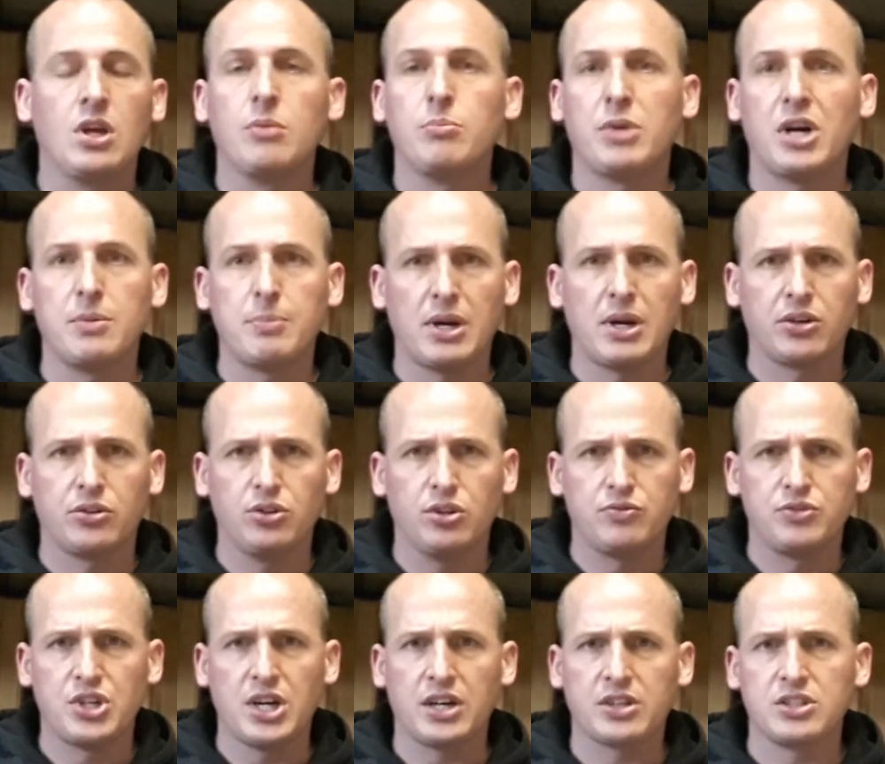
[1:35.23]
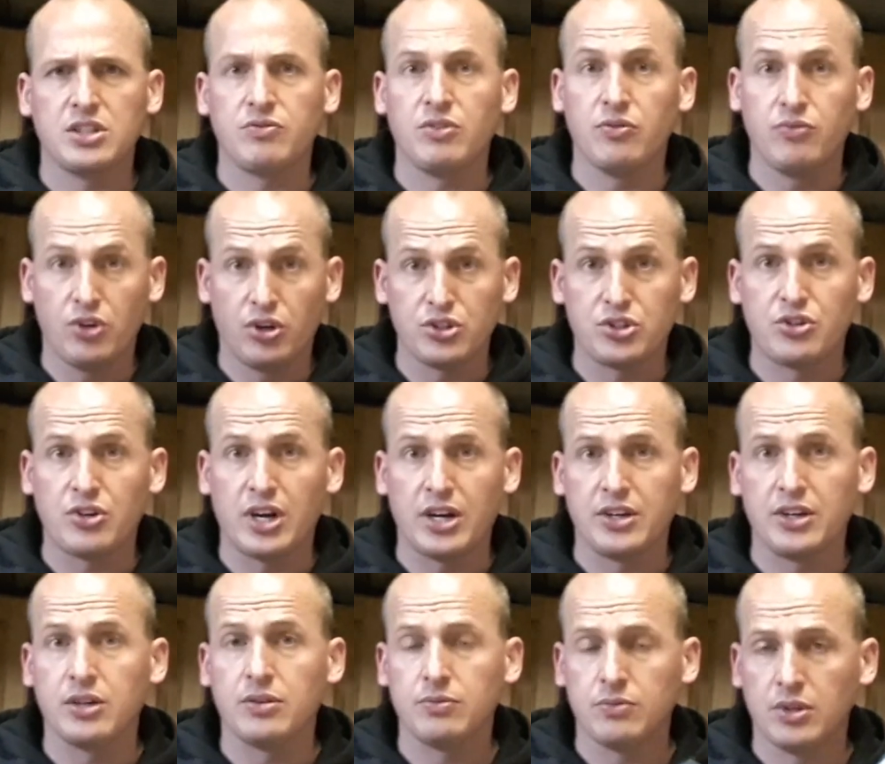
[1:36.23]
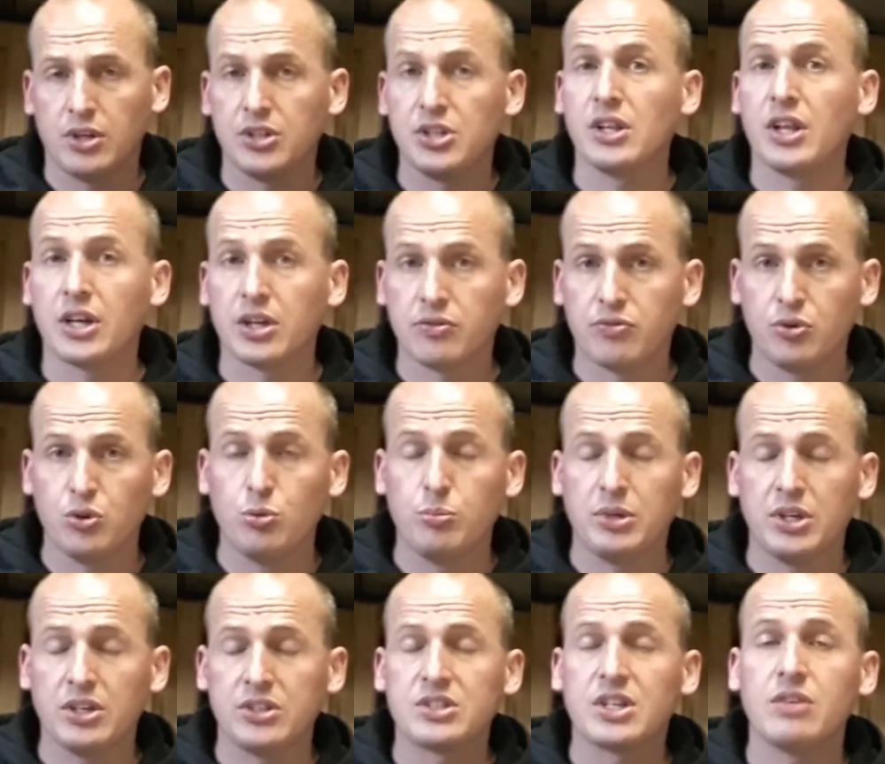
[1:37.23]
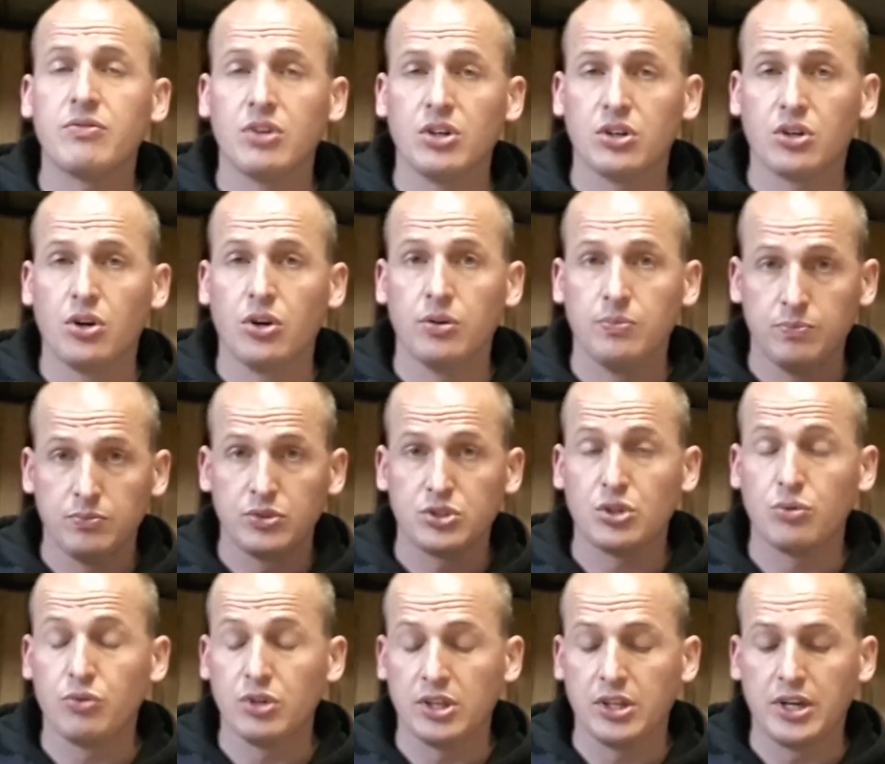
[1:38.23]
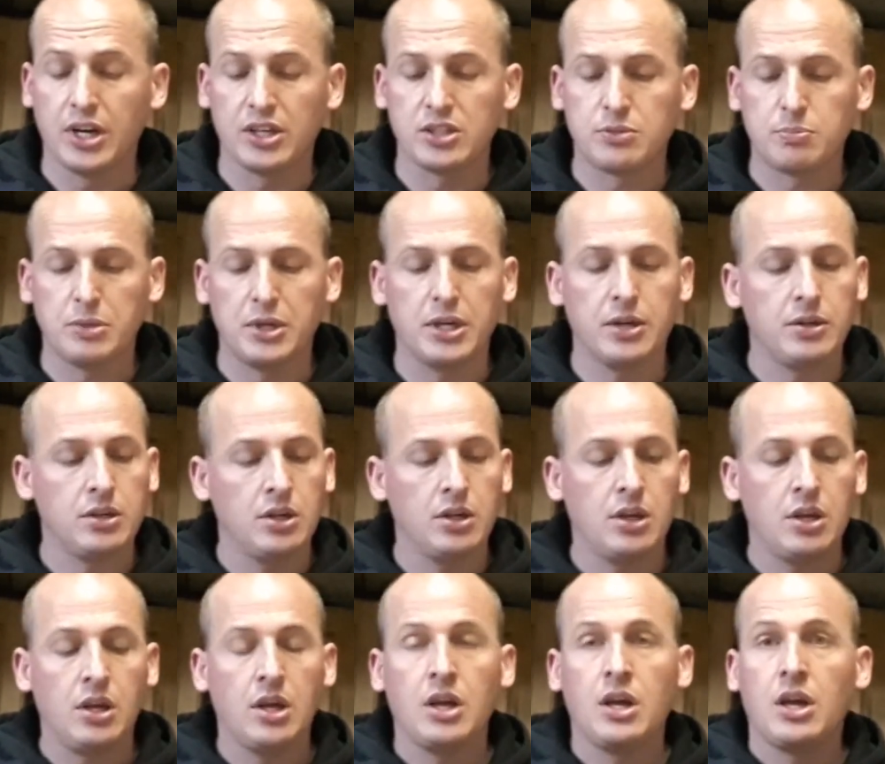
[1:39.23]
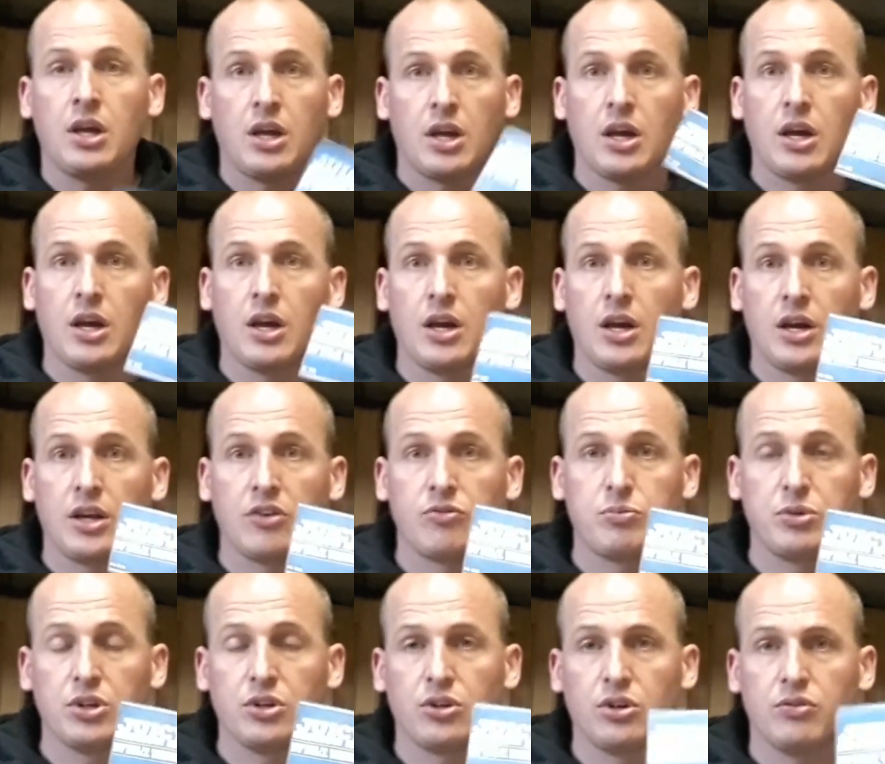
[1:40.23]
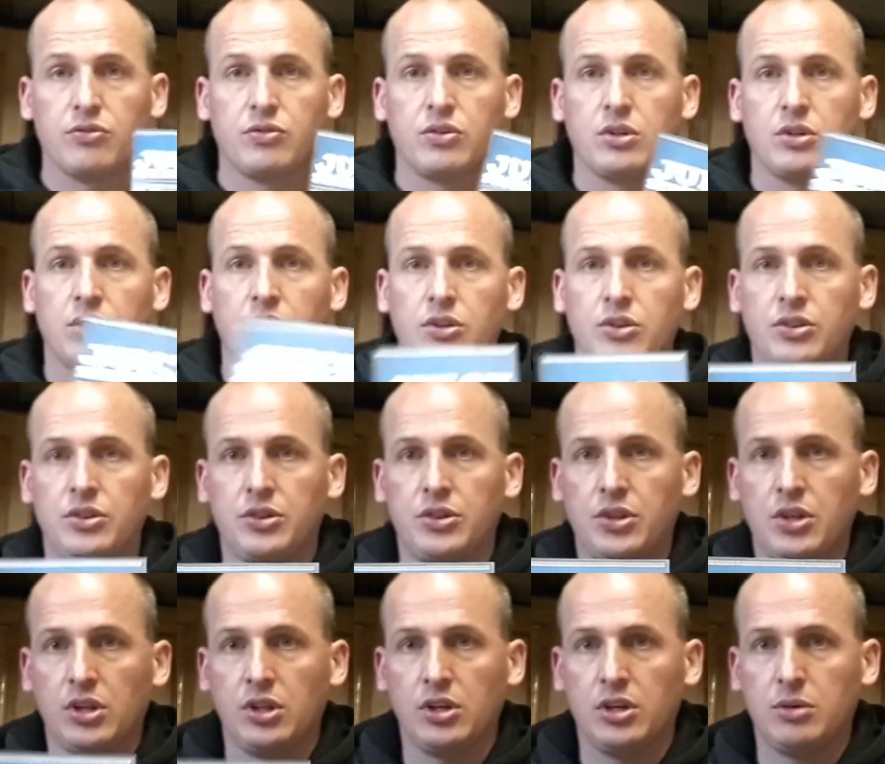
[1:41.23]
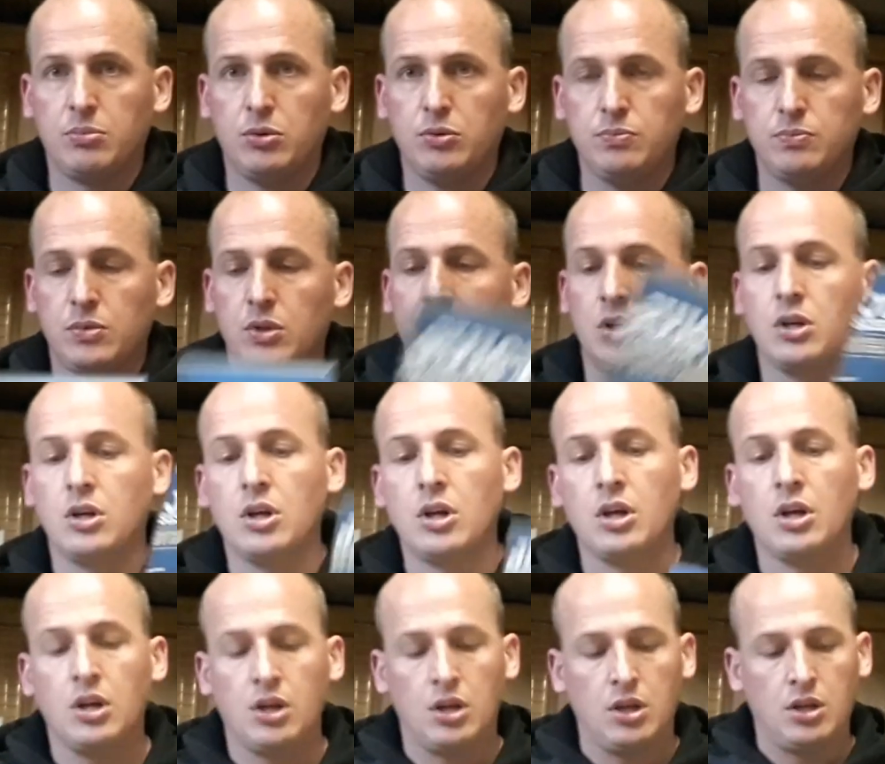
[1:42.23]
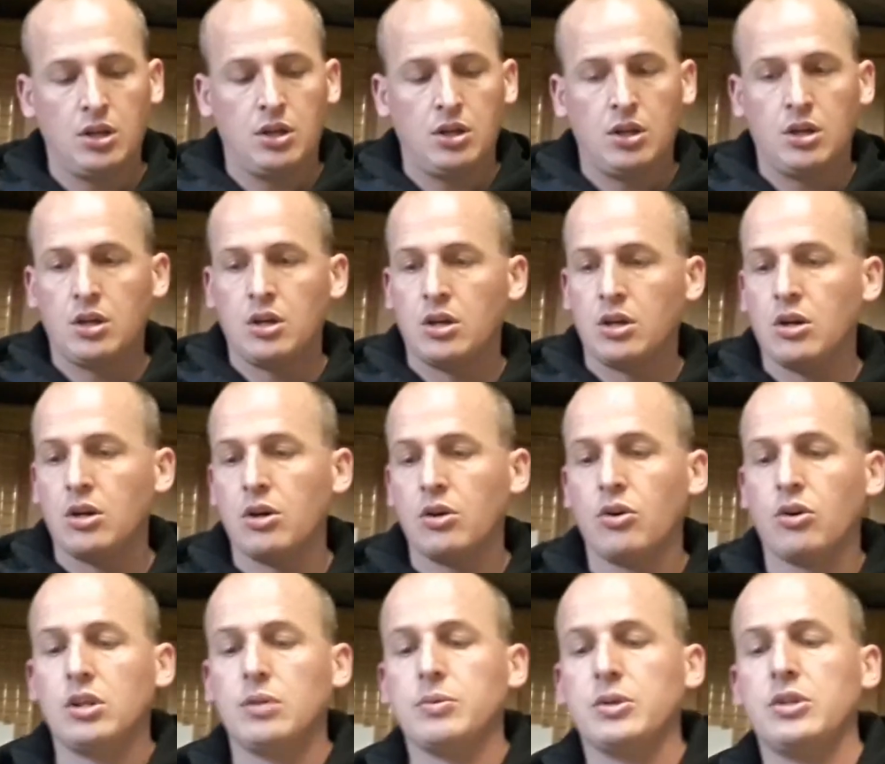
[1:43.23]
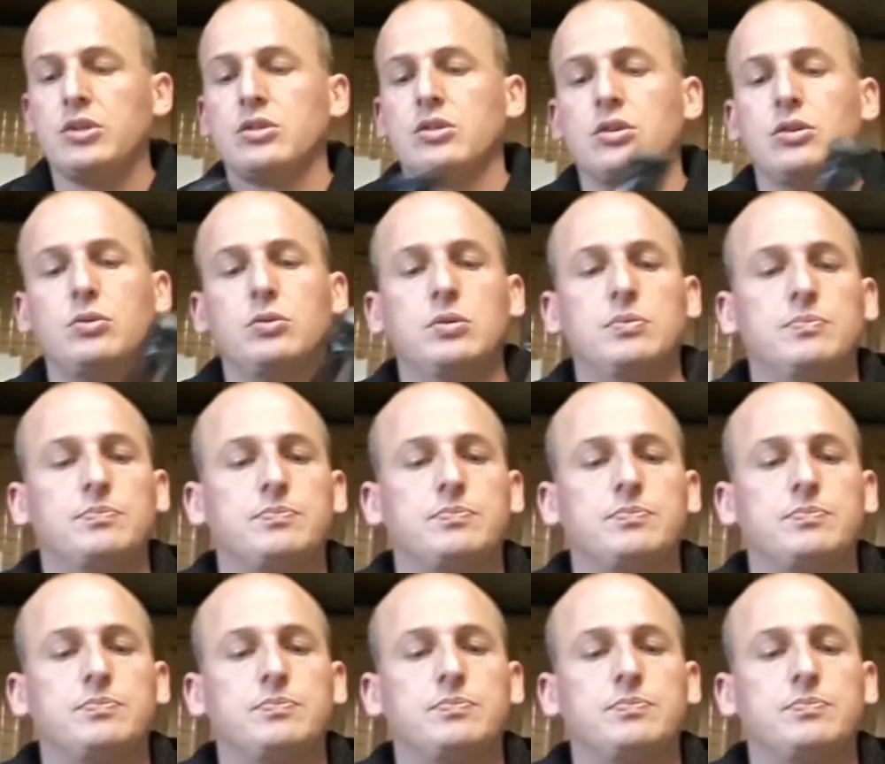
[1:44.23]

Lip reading: by Mangrove Jacks. If you've not tried it and you like fruit beers, give it a go. It's a really nice beer. And I've printed off the label. And all I'm going to do,